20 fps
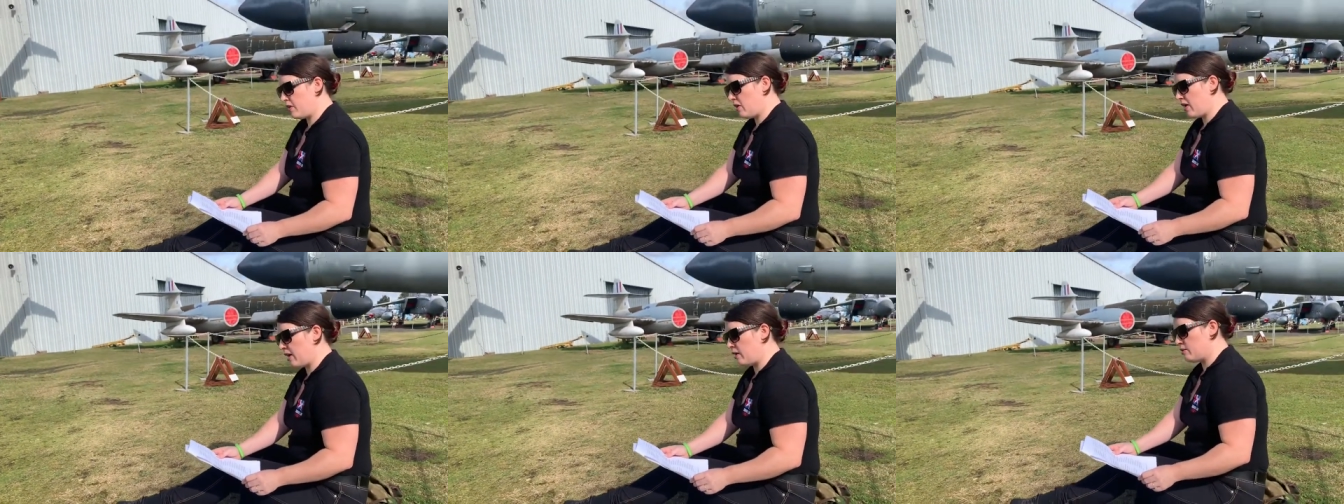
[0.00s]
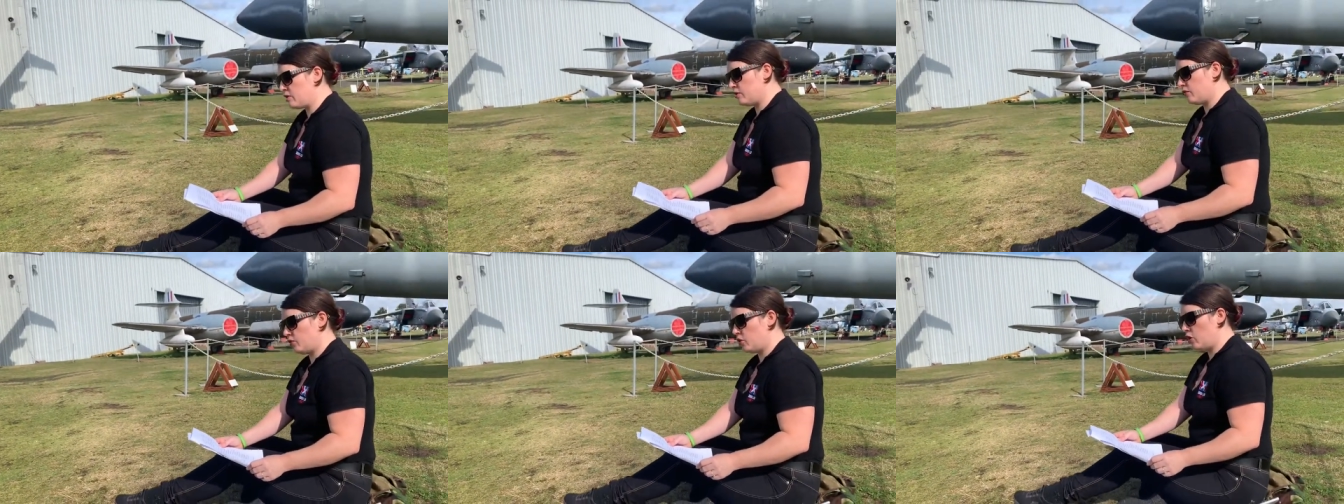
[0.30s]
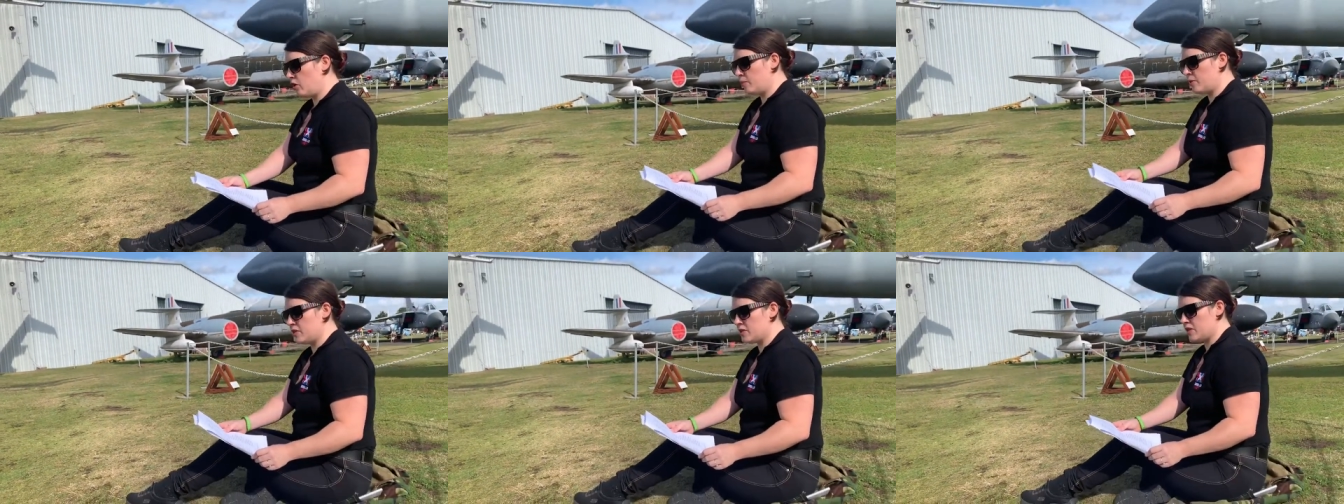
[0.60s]
House of
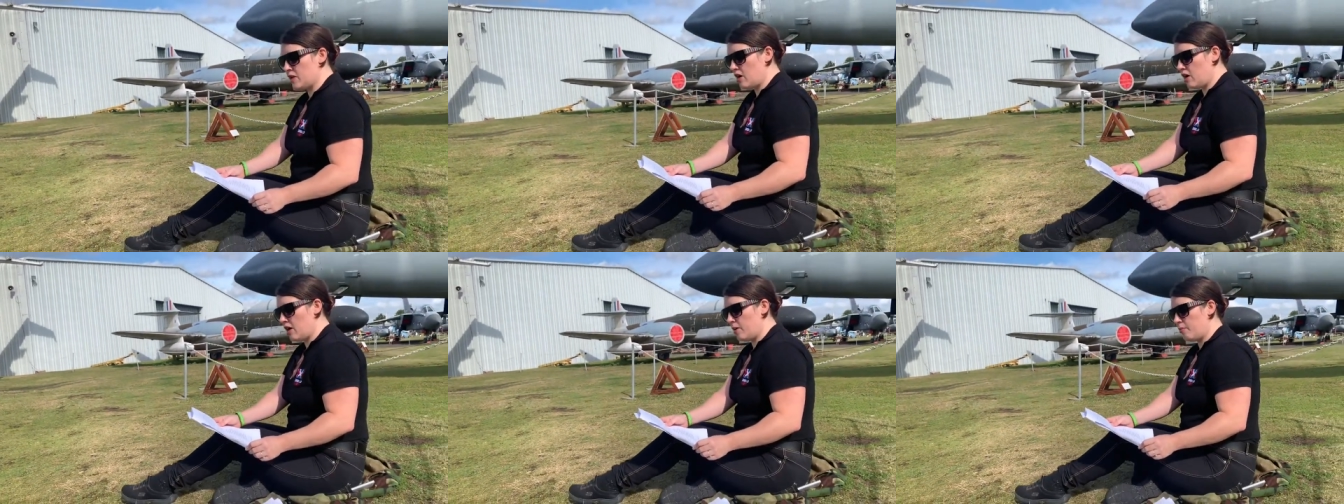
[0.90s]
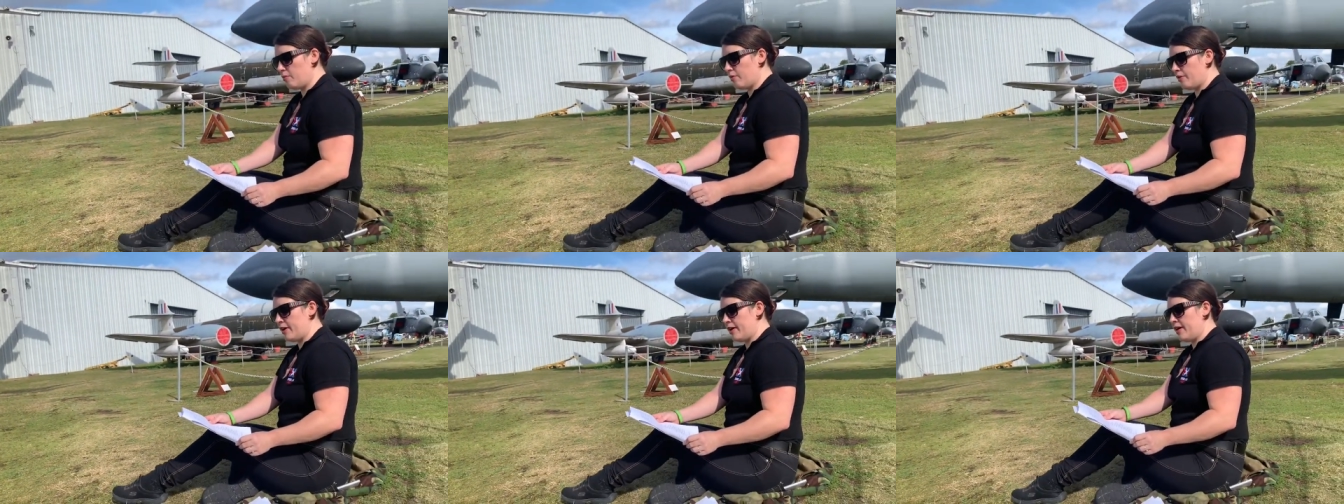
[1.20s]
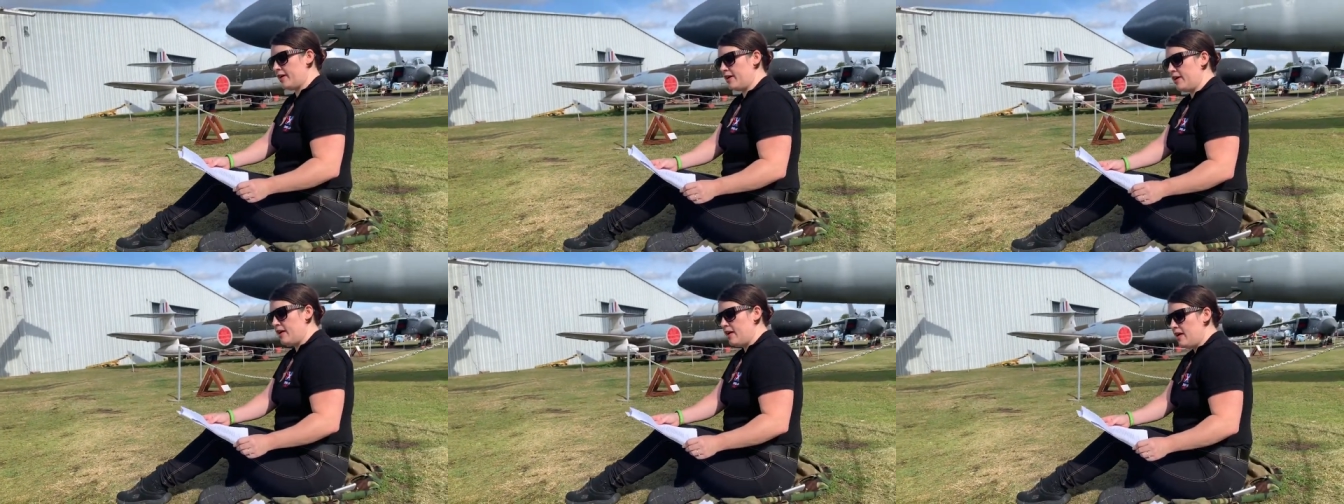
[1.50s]
Commons Library,
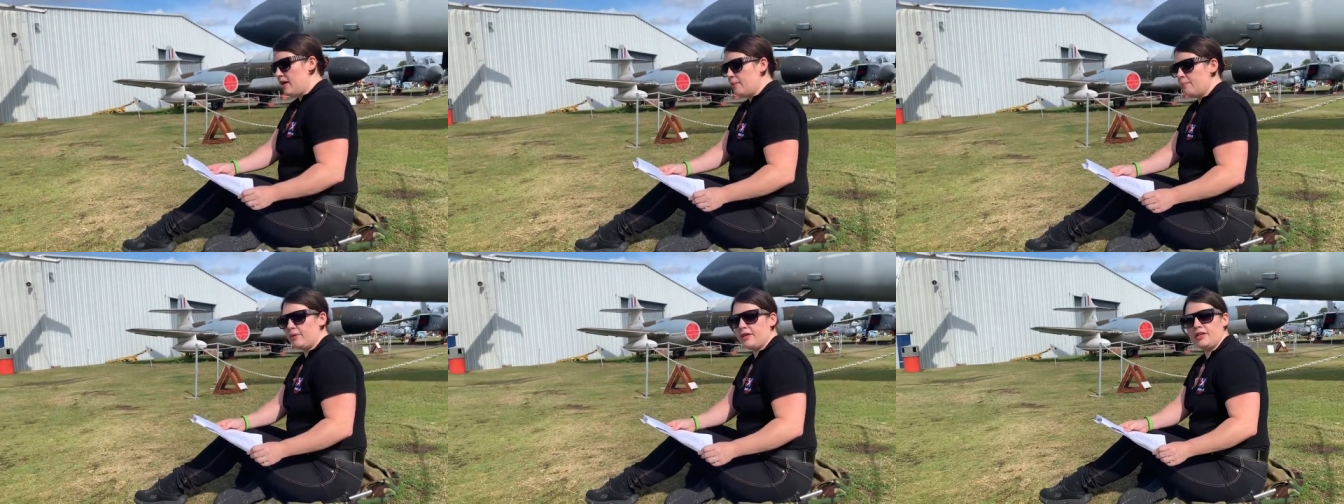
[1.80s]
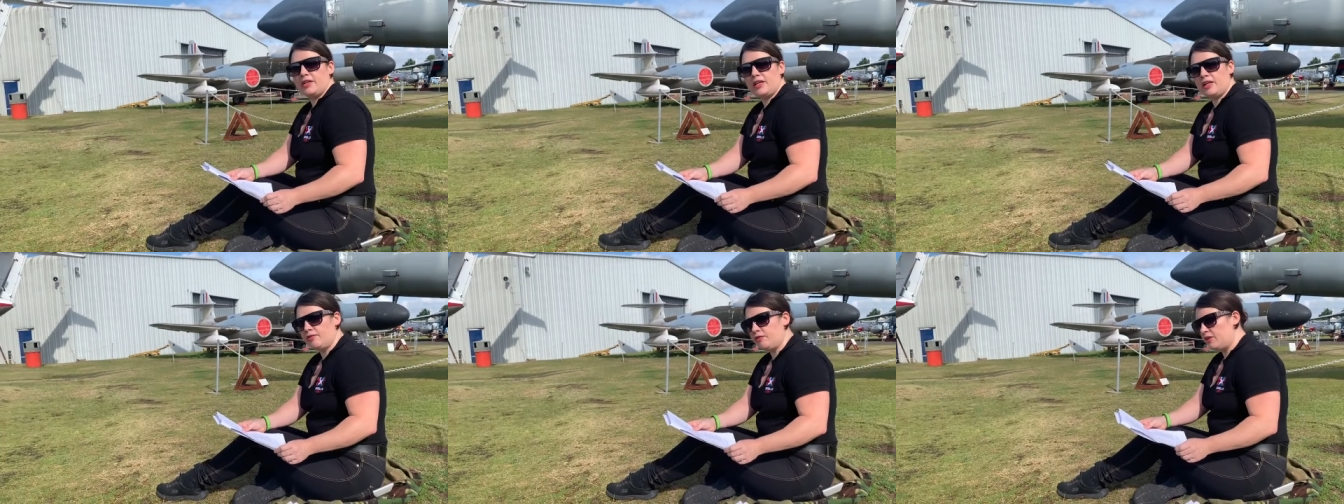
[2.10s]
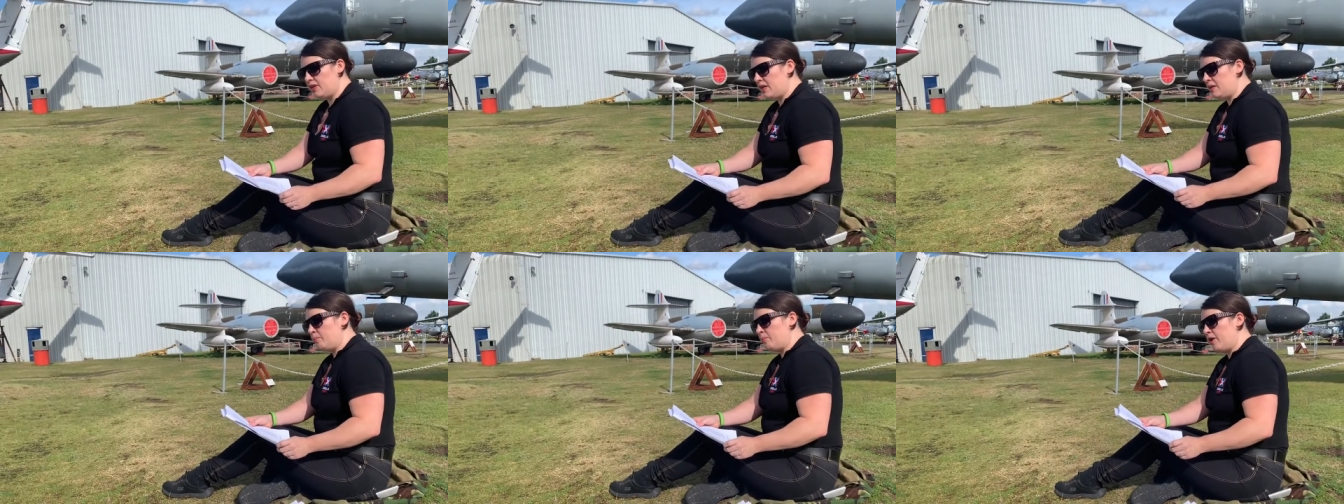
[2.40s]
been given
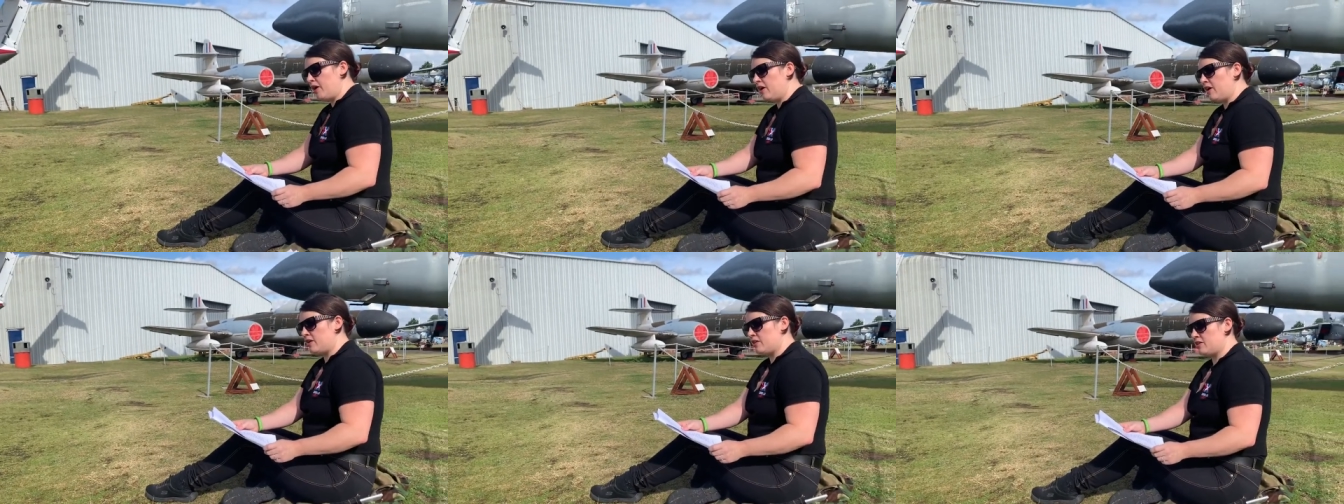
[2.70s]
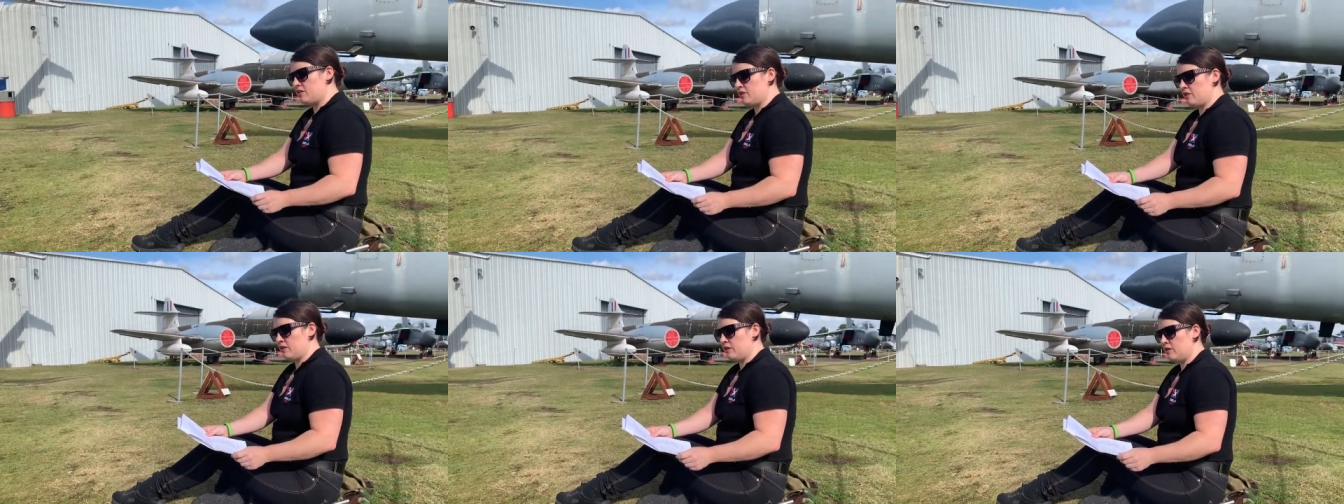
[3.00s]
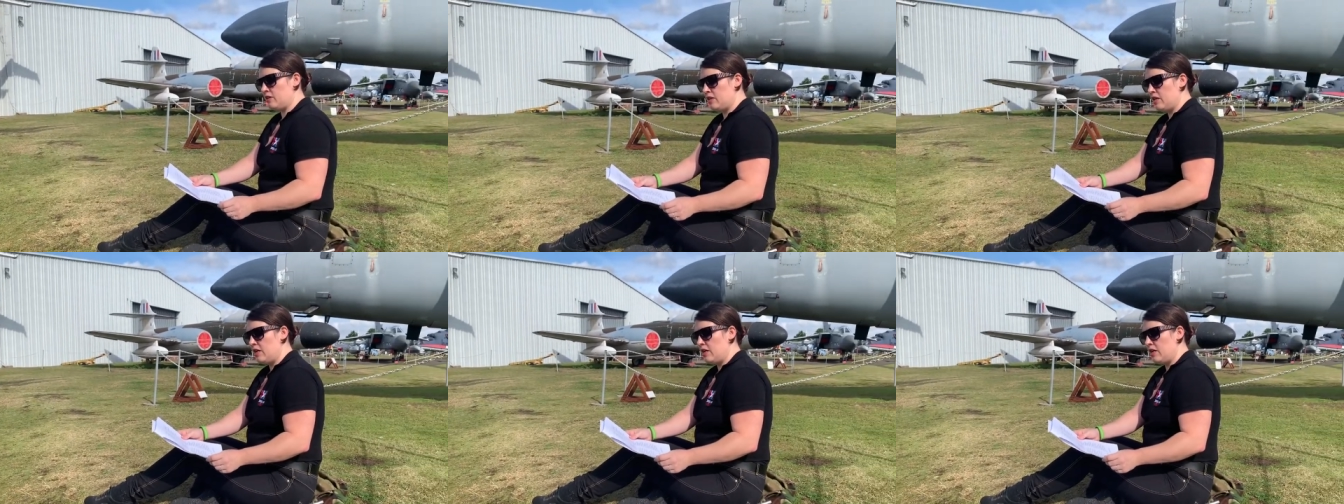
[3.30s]
in person